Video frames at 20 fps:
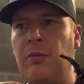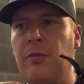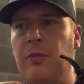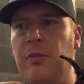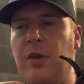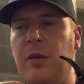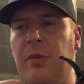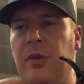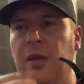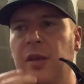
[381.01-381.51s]

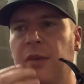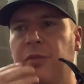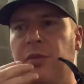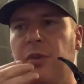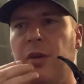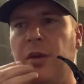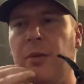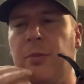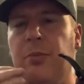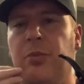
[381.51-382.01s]
Maybe if you're
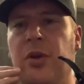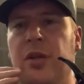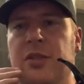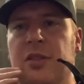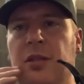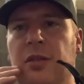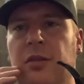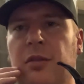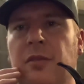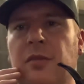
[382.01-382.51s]

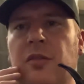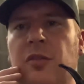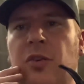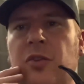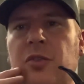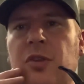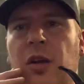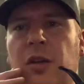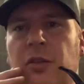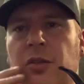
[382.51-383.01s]
pressing your
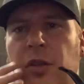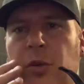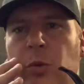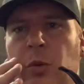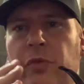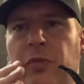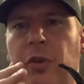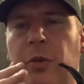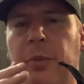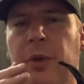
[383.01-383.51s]
tongue to the roof
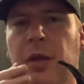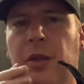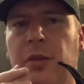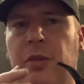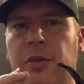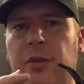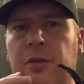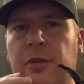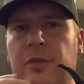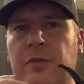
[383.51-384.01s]
of your mouth
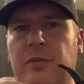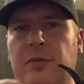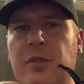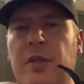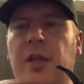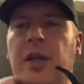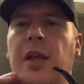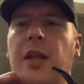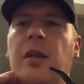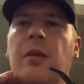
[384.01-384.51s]
to
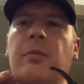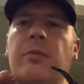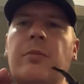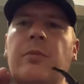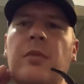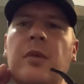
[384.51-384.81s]
kind of,